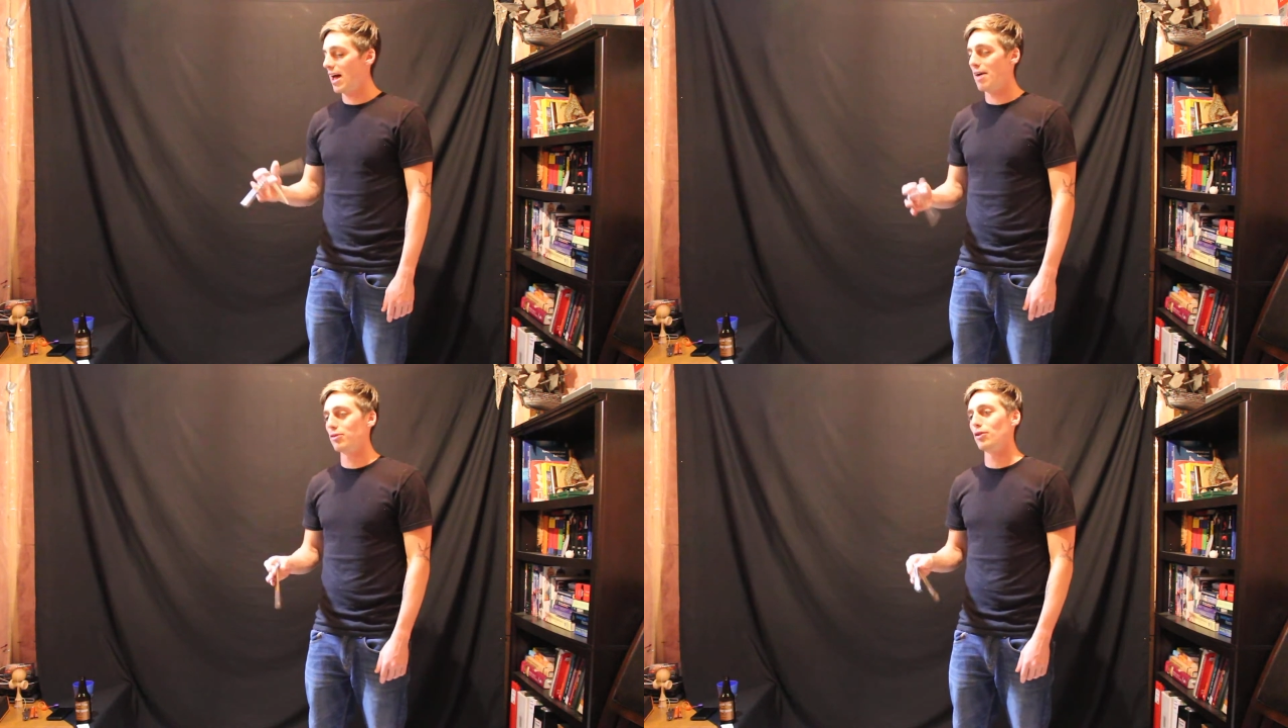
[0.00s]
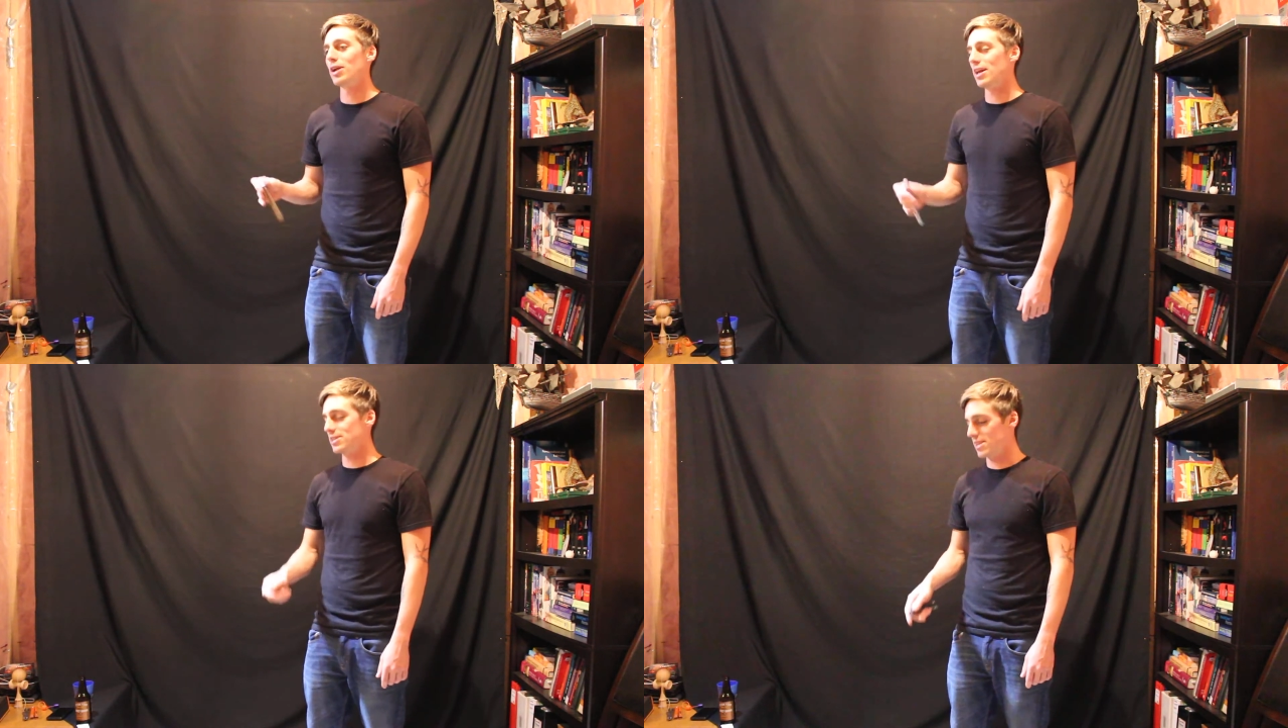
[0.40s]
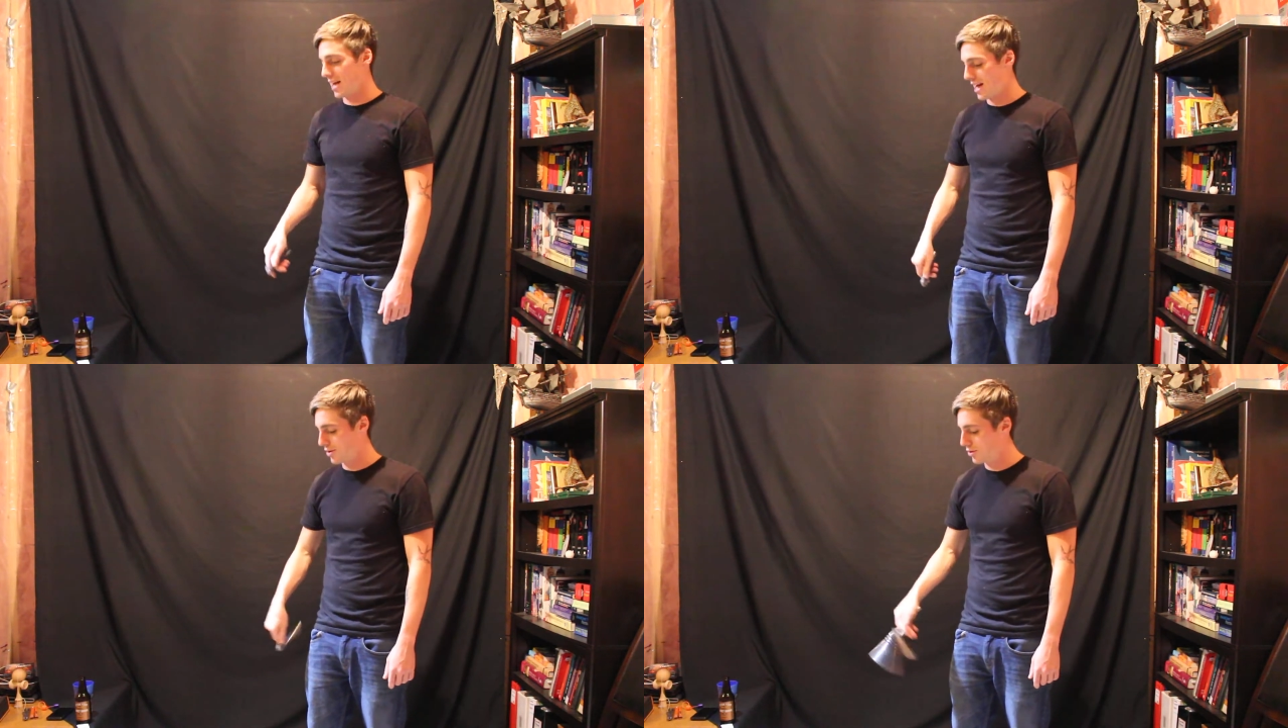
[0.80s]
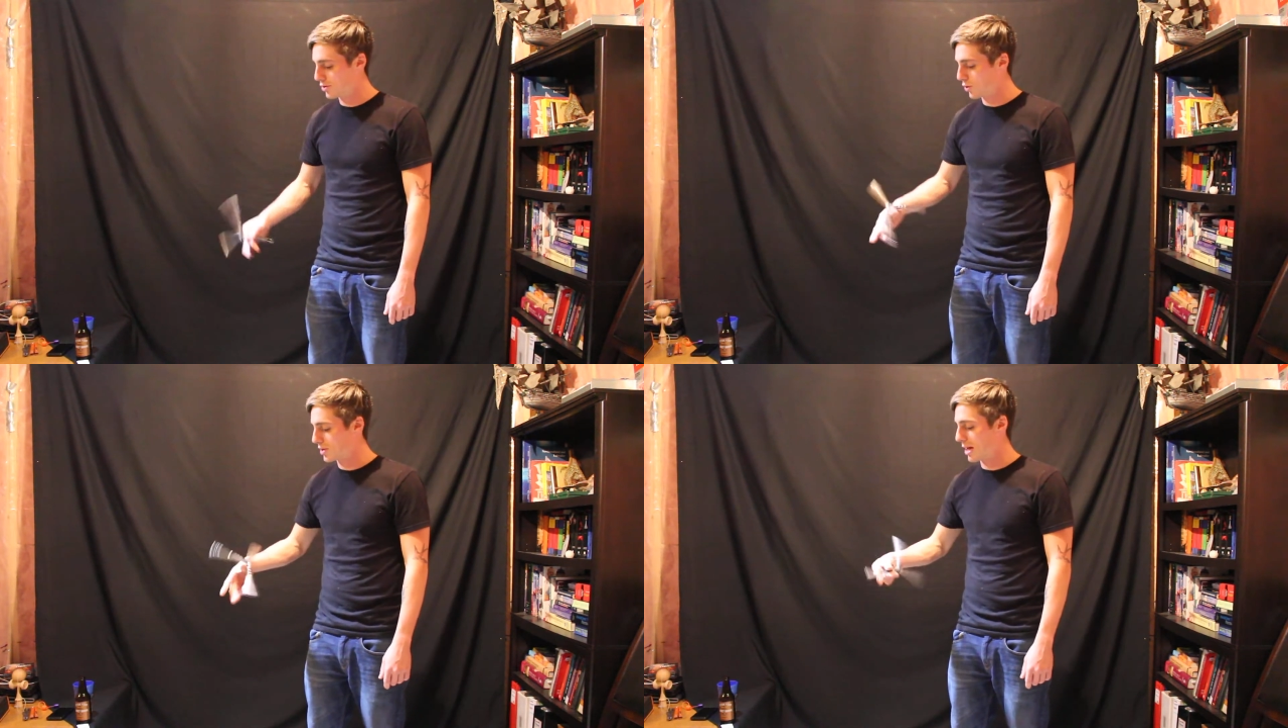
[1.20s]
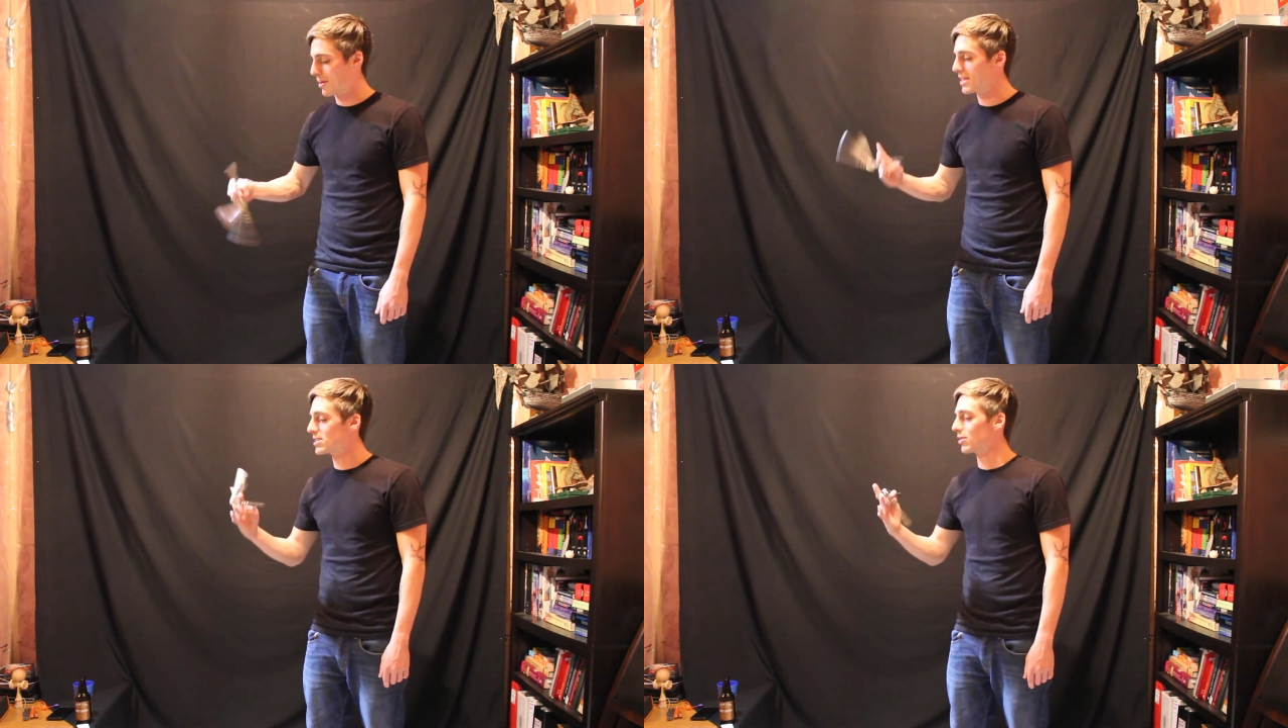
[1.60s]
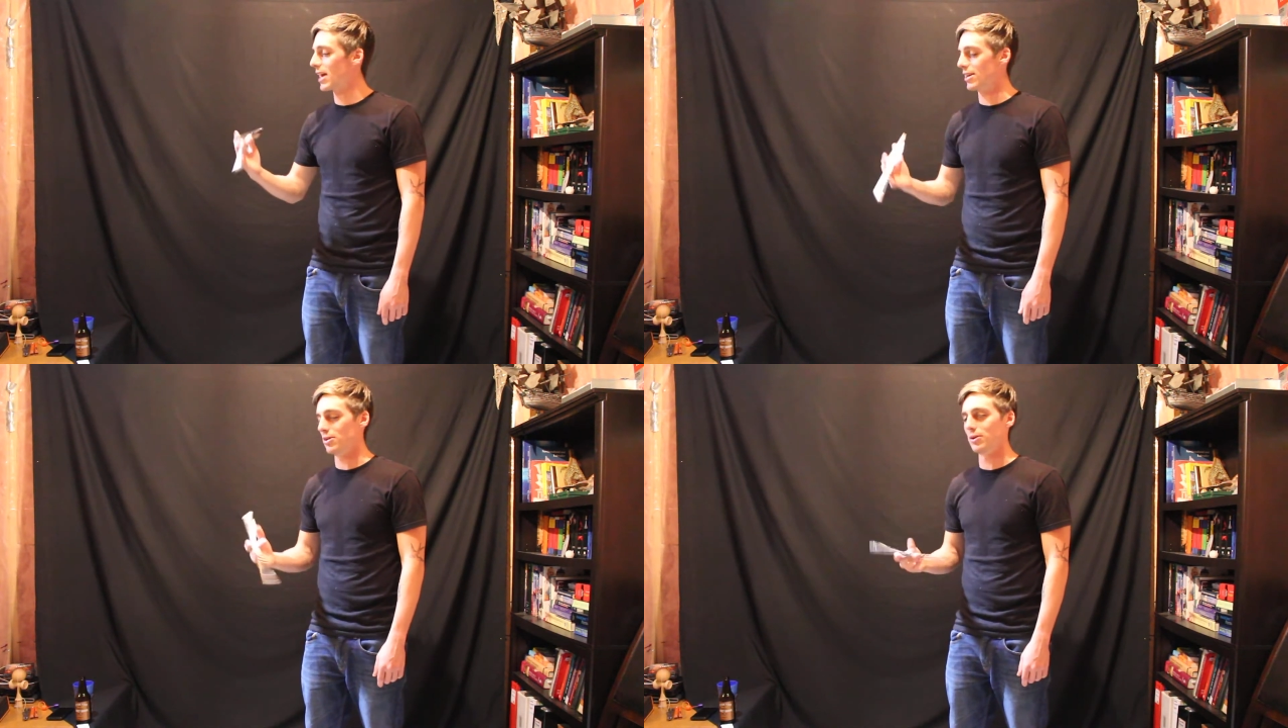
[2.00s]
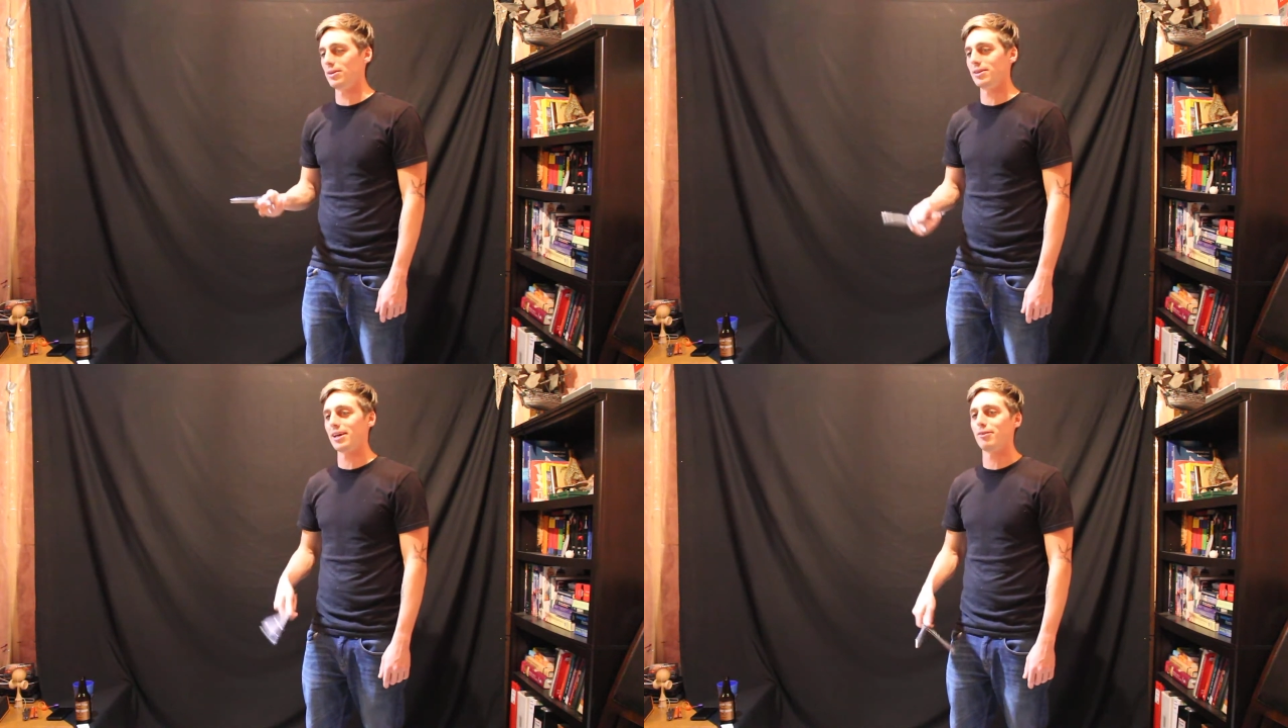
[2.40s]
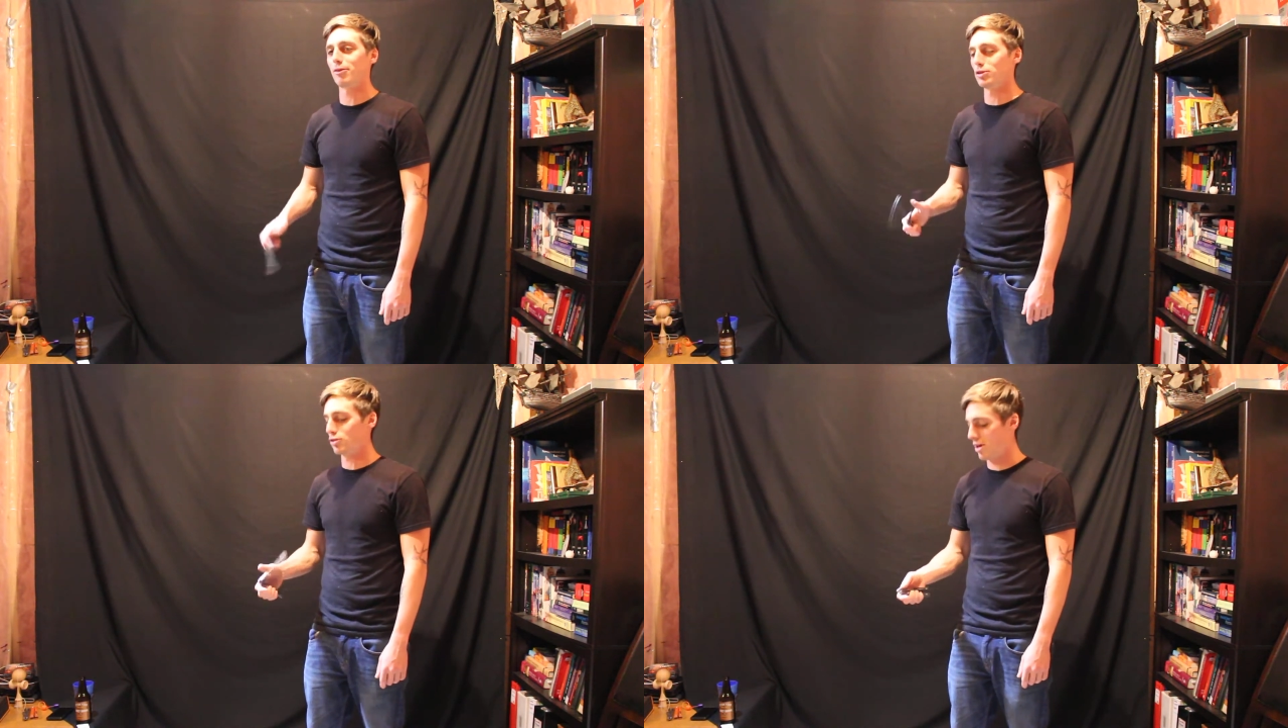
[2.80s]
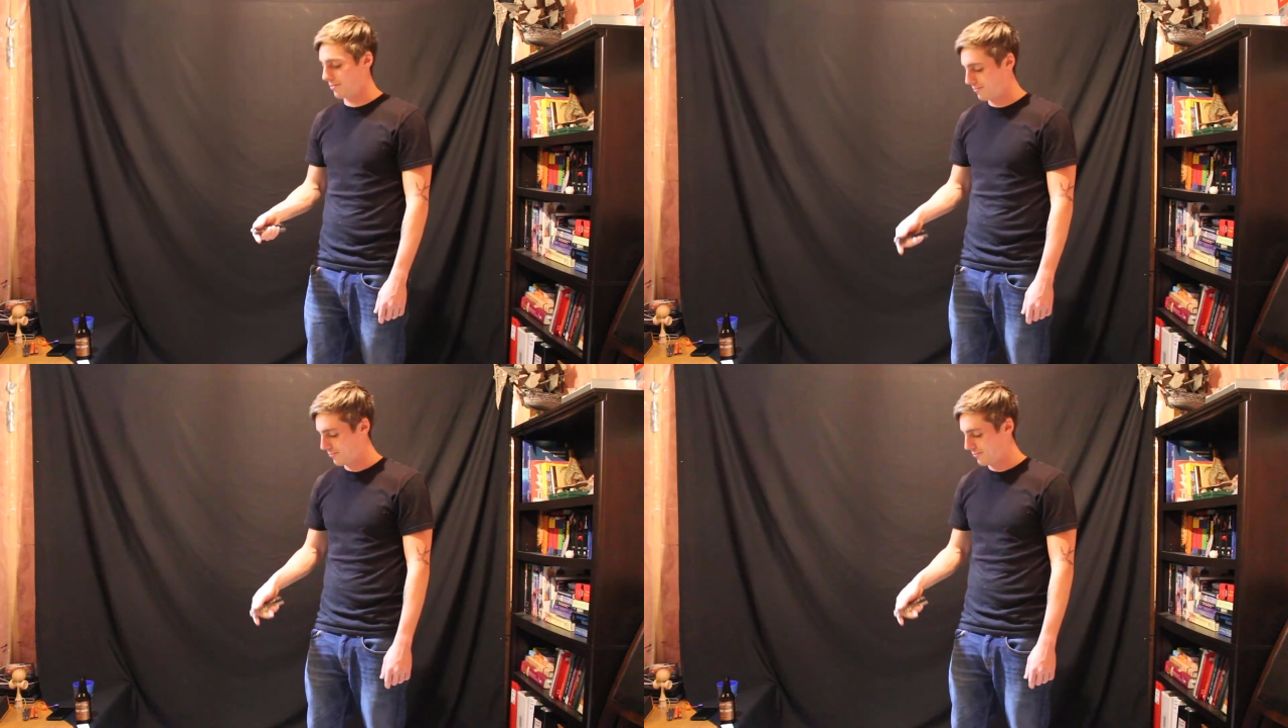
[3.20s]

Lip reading: I've learned how to do a shortstop, and I still can't do it like first try.